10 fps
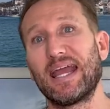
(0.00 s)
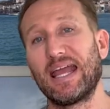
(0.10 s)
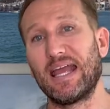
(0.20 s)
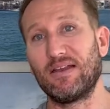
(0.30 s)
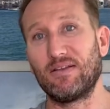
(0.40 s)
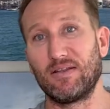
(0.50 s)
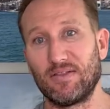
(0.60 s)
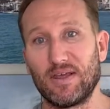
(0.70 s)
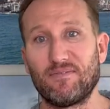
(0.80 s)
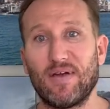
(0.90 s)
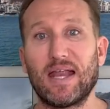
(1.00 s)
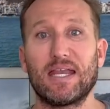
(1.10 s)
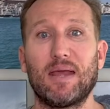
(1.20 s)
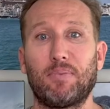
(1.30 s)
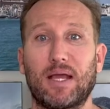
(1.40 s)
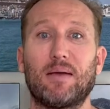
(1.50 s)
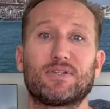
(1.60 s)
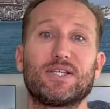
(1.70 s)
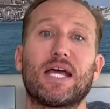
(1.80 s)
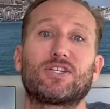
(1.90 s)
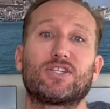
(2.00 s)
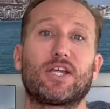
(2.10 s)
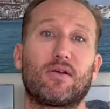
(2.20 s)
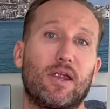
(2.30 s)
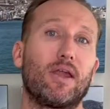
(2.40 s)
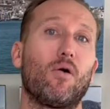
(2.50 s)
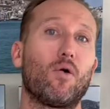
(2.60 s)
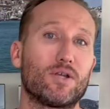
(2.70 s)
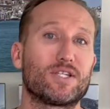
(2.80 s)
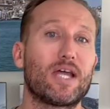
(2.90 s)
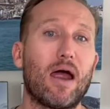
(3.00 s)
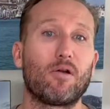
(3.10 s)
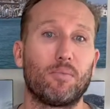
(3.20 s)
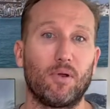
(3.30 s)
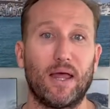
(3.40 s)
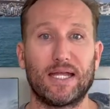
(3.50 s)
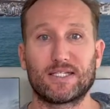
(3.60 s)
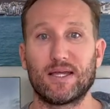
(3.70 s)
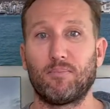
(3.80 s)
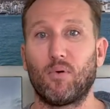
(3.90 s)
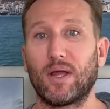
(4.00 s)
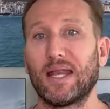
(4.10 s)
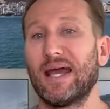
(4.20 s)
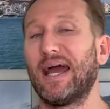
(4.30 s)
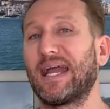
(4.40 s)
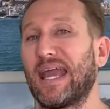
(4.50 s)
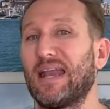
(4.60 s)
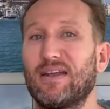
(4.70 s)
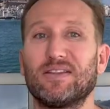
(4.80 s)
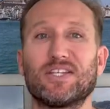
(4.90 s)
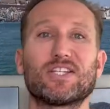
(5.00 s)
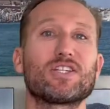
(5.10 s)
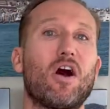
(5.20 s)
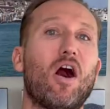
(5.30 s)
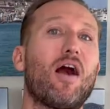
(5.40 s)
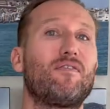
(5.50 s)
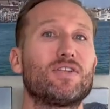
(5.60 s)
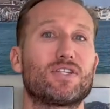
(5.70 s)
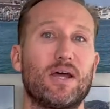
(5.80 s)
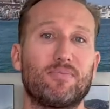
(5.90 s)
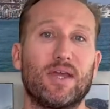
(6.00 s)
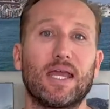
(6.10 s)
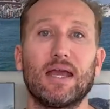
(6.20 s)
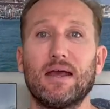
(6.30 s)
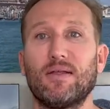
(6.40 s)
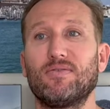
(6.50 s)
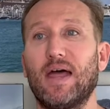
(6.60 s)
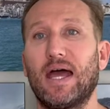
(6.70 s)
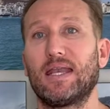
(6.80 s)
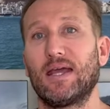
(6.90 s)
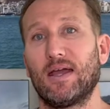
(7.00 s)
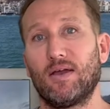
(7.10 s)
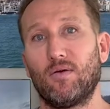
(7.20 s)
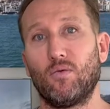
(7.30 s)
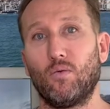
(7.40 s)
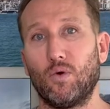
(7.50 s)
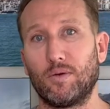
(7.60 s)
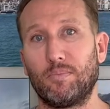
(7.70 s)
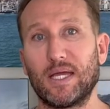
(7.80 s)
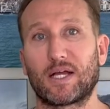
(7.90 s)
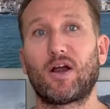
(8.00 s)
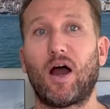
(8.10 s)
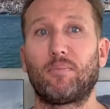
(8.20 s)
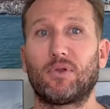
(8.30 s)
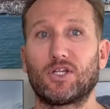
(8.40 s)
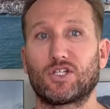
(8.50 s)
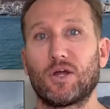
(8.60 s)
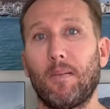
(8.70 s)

in the event it becomes necessary or desirable at some point. Again, this is often something that would be accomplished